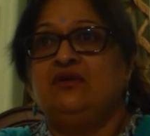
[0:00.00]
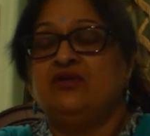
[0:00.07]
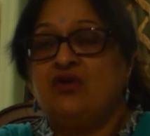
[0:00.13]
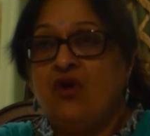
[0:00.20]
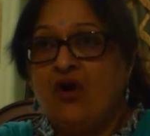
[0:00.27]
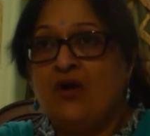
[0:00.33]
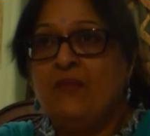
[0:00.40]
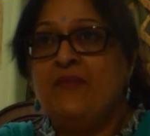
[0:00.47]
you
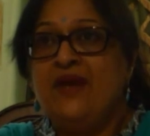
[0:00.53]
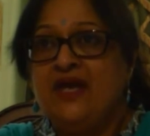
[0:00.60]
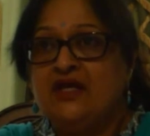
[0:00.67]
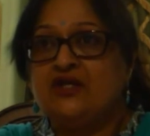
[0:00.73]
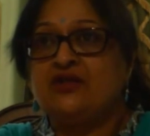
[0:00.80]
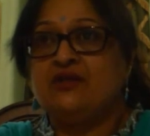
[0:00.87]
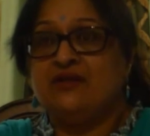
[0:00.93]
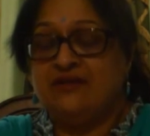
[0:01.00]
got to make
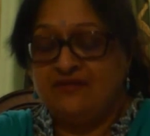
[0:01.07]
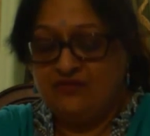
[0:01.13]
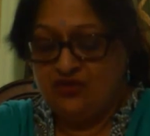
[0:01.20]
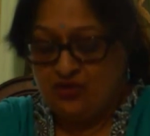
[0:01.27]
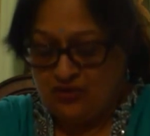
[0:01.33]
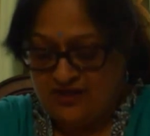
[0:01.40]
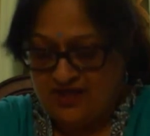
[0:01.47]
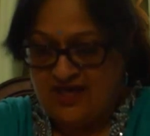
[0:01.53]

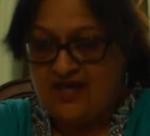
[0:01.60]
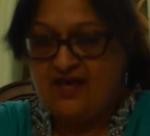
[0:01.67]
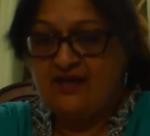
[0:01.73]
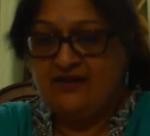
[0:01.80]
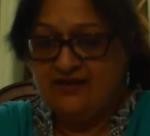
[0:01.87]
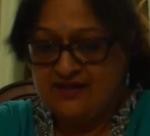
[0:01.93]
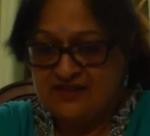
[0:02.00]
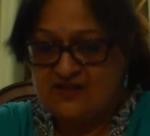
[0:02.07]
today,
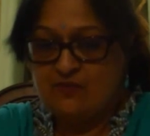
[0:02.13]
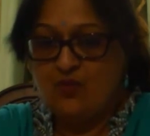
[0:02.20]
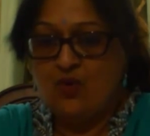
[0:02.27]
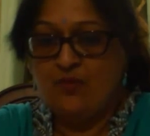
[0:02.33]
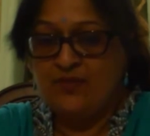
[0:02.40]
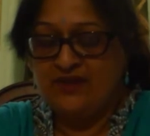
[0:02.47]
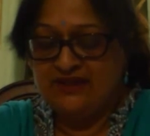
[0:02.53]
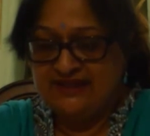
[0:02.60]
this
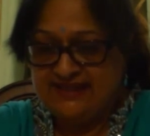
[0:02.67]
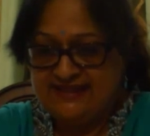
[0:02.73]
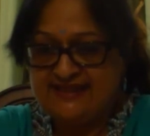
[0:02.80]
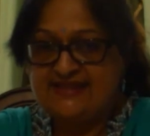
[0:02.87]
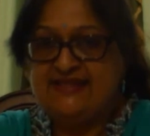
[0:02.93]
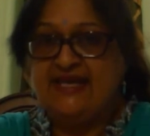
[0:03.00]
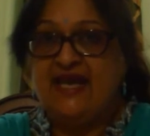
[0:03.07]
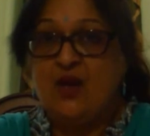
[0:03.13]
moment,
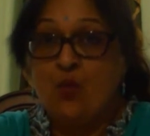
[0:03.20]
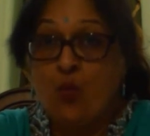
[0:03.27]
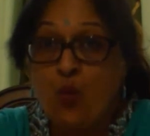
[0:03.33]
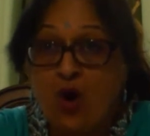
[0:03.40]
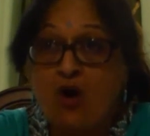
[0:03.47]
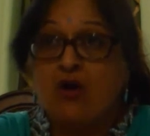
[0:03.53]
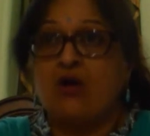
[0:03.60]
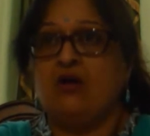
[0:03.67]
this day
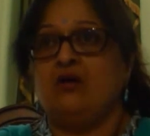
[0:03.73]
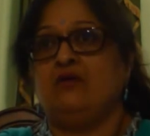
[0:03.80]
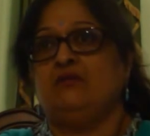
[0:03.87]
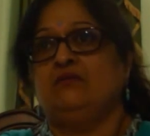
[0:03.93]
work.